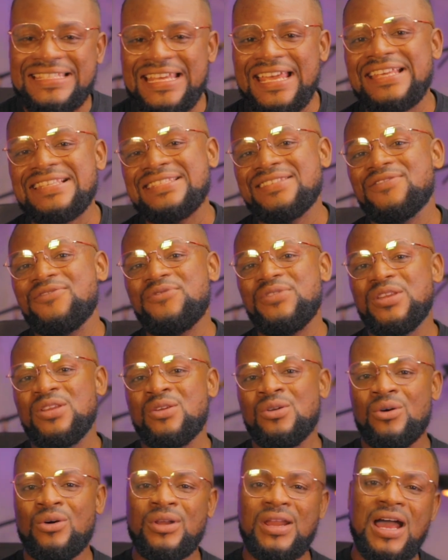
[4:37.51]
intensive
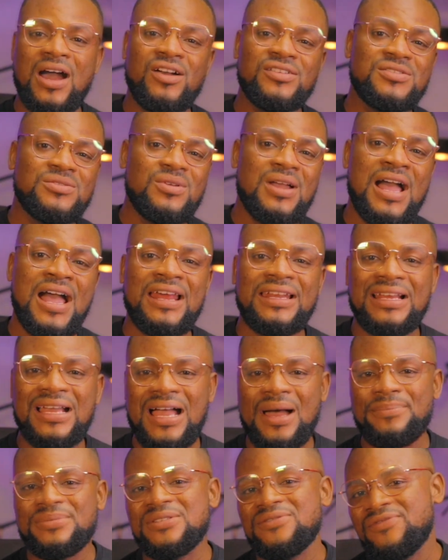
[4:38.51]
video on how to add
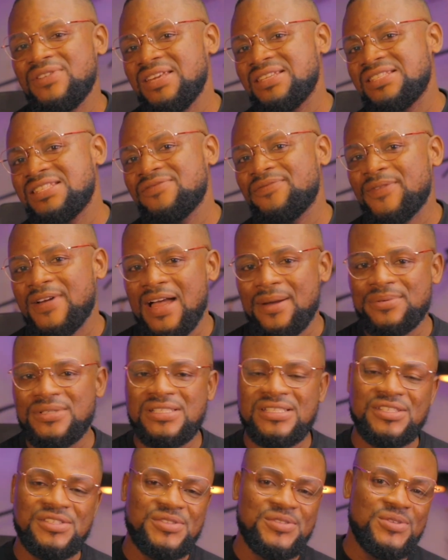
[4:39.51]
captivating
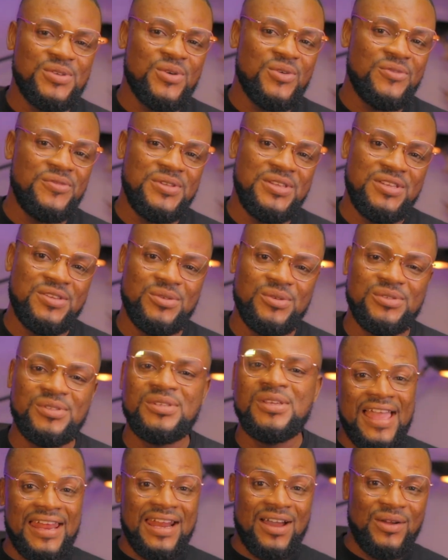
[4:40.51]
captions to your
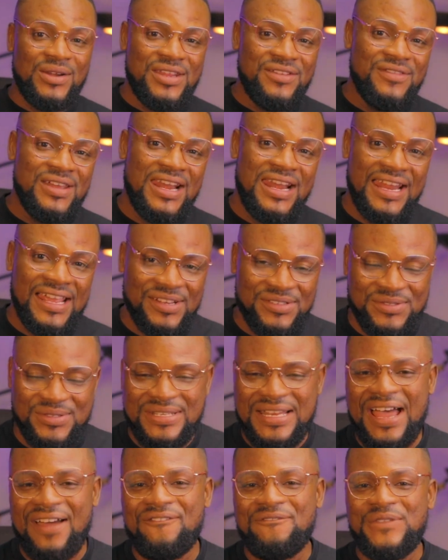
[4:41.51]
videos. And I'll leave a link to
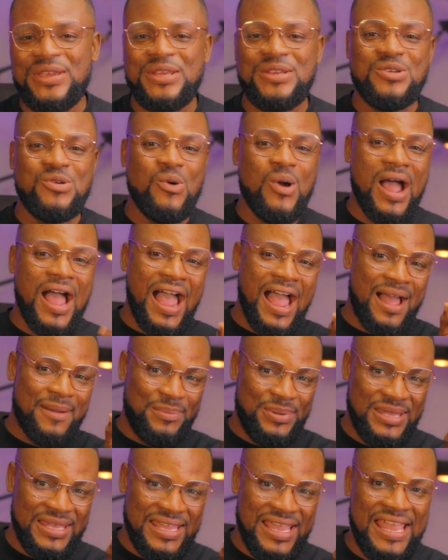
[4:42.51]
that video
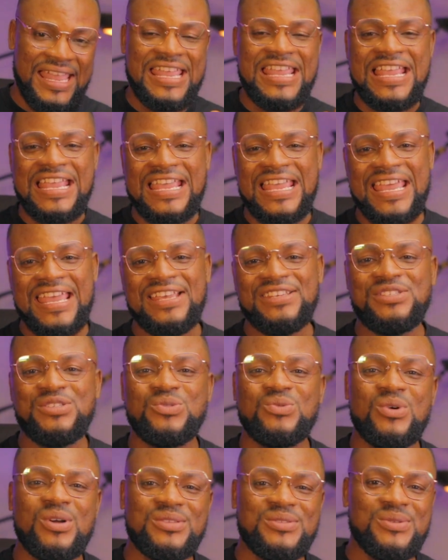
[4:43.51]
up here in case
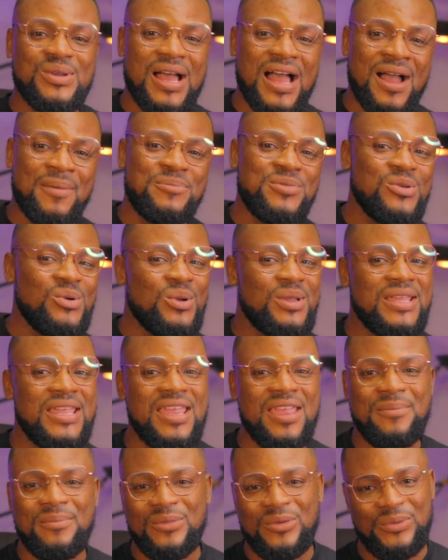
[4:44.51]
you want to up your
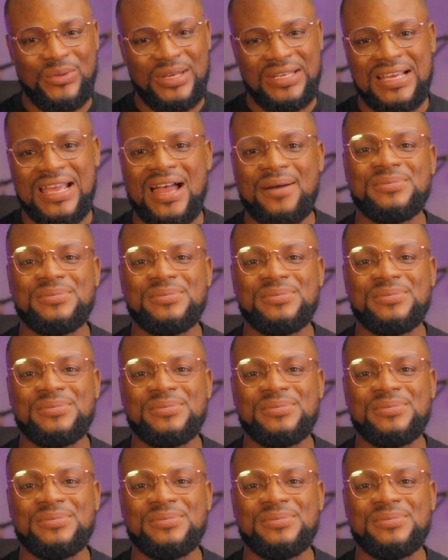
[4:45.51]
game with